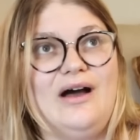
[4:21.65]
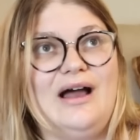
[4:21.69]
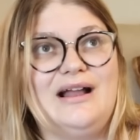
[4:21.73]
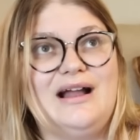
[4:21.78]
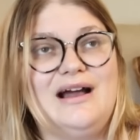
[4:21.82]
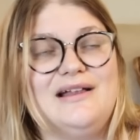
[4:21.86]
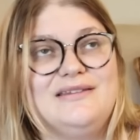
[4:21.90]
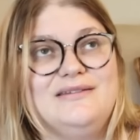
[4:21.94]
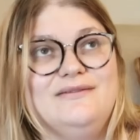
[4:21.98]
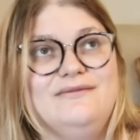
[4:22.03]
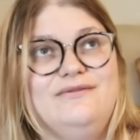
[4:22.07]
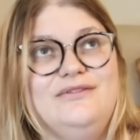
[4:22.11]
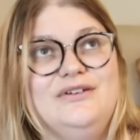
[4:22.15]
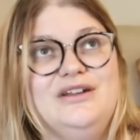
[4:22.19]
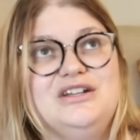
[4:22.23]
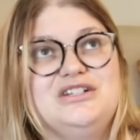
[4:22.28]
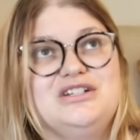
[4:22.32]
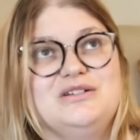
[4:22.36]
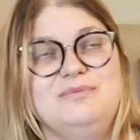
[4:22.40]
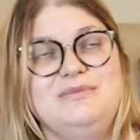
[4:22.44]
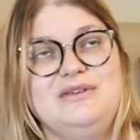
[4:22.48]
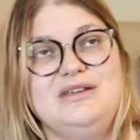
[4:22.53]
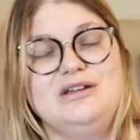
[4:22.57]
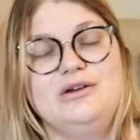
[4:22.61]
I got some footage
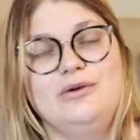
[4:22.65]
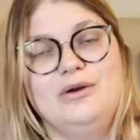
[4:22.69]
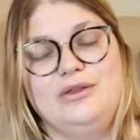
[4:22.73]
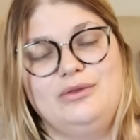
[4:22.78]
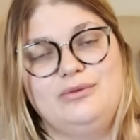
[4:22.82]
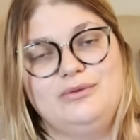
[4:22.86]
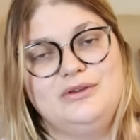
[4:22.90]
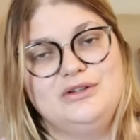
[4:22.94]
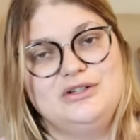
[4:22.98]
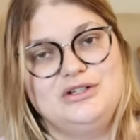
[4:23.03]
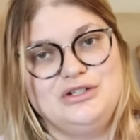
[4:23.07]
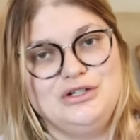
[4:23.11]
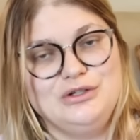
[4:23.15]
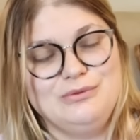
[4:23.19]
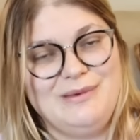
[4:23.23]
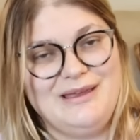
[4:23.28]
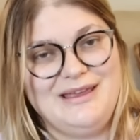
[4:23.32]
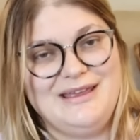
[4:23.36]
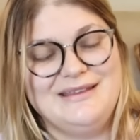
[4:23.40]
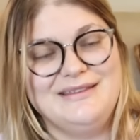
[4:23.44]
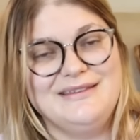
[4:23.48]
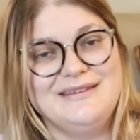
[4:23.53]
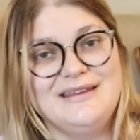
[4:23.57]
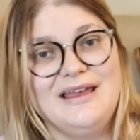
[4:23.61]
of me going through the shoe
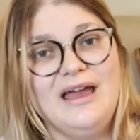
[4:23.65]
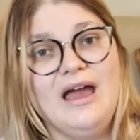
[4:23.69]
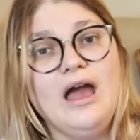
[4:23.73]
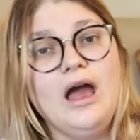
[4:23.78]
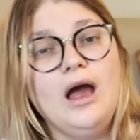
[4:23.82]
bins.